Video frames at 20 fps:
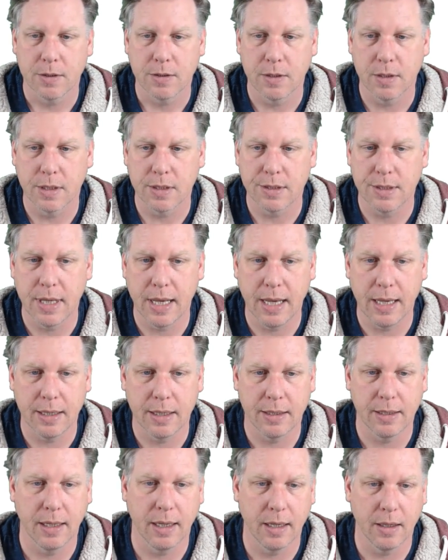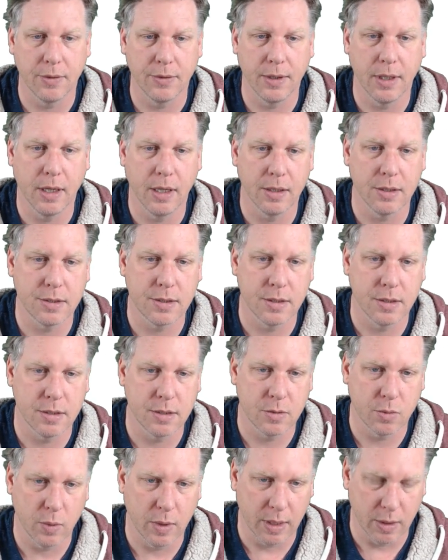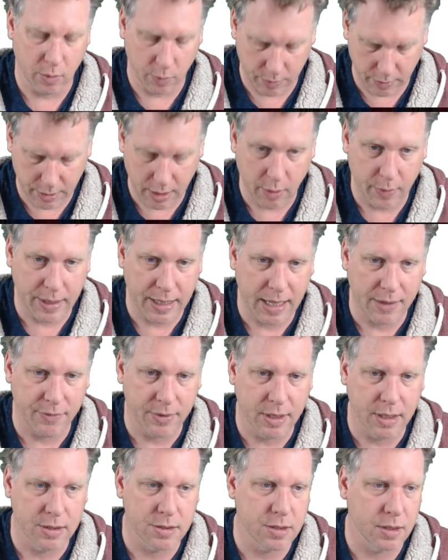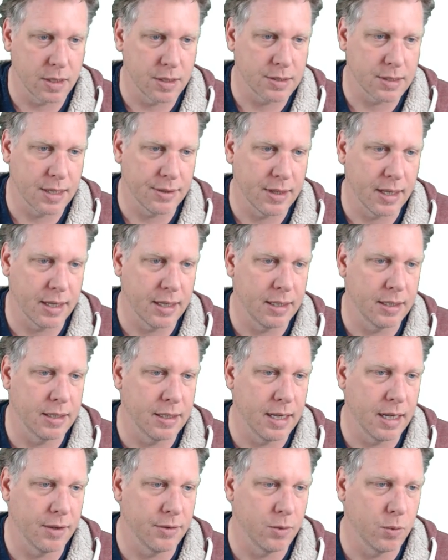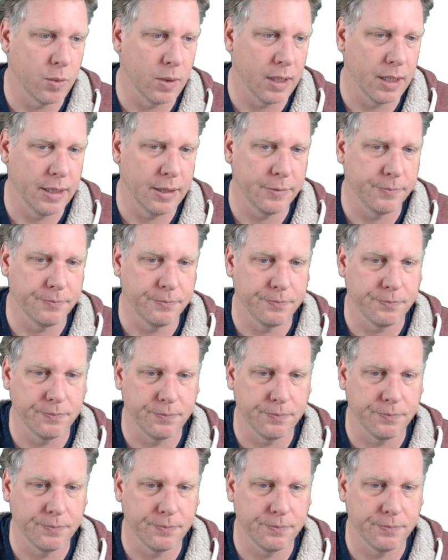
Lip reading: So that's that. Now the answers, well, we know 11 is, so let's get that in and out of the way.